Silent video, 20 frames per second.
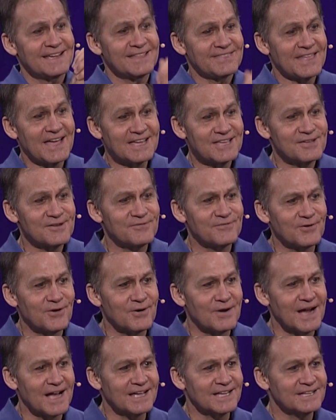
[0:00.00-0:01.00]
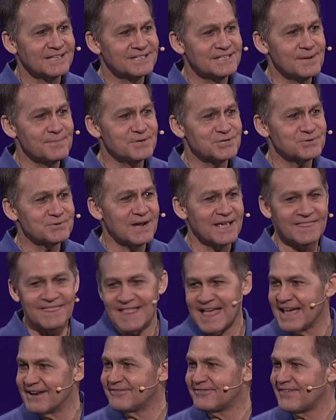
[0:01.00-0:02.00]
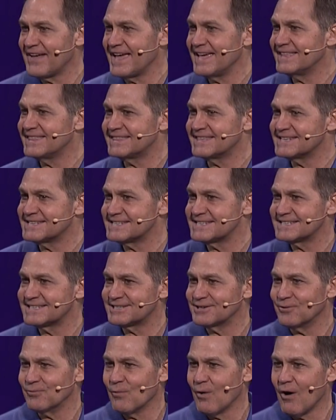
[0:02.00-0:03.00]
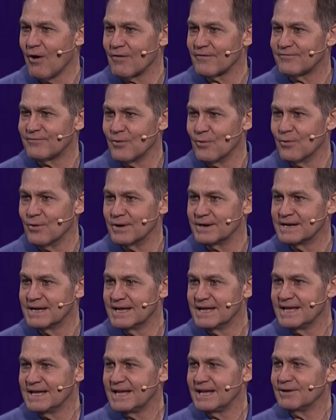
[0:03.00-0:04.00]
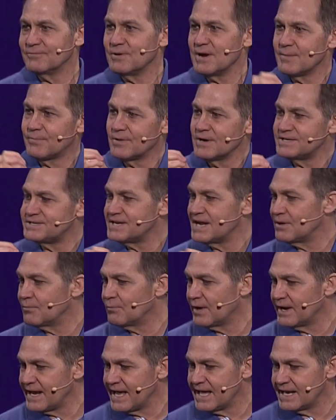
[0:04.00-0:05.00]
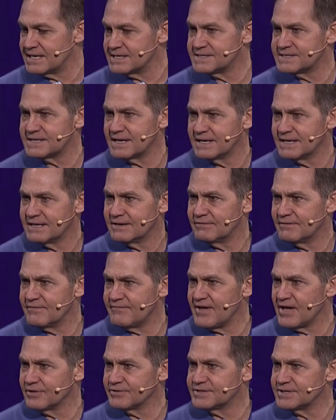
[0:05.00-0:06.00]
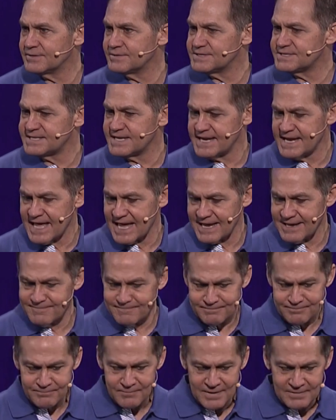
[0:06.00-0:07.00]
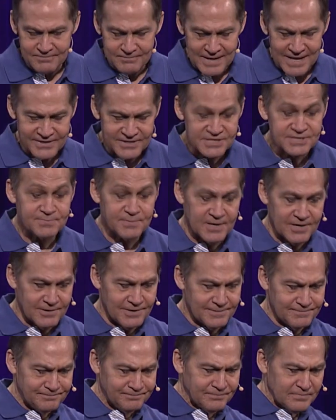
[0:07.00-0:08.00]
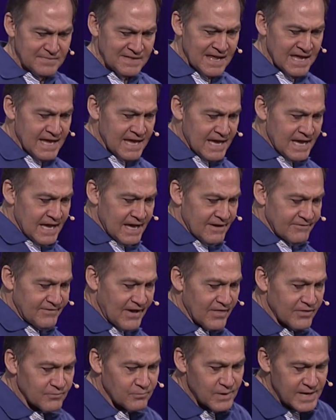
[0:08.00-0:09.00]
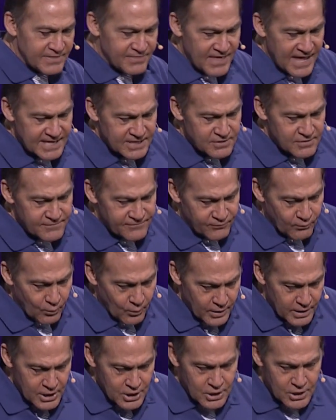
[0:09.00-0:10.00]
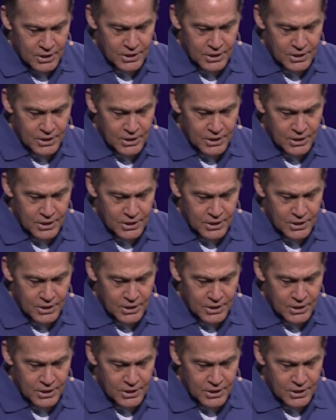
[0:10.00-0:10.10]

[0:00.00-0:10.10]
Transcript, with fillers: Thank you for uh, demonstrating that faith to, to walk forward. And we appreciate what Ed has revealed to us today by the Spirit. Father, we thank you for,